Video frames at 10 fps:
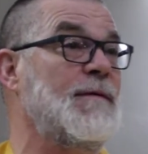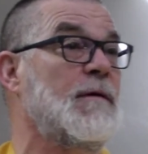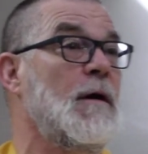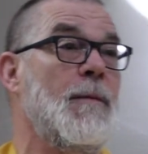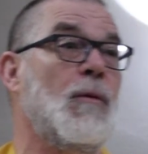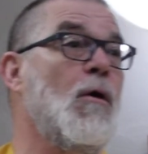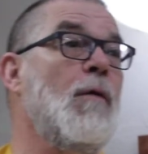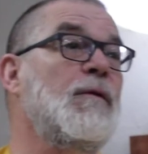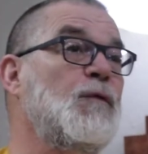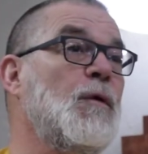The
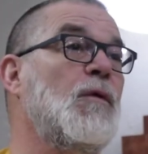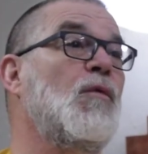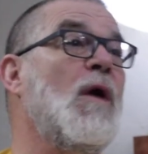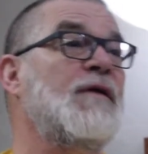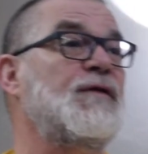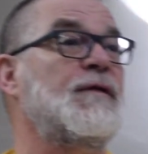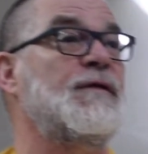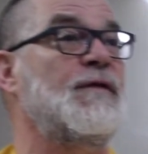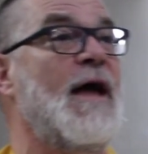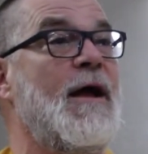Romans would have rushed to
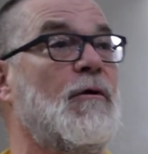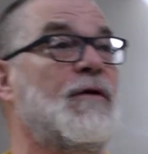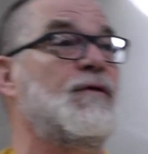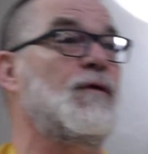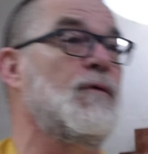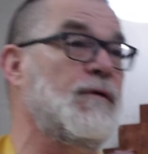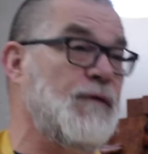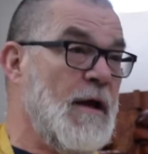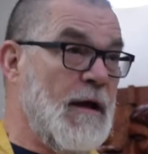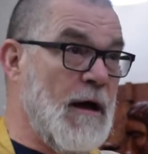say, or the
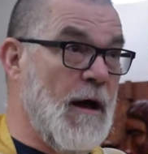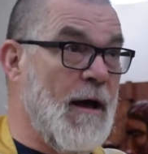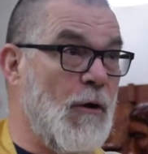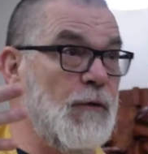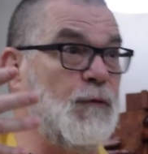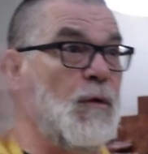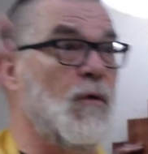Jewish elders would have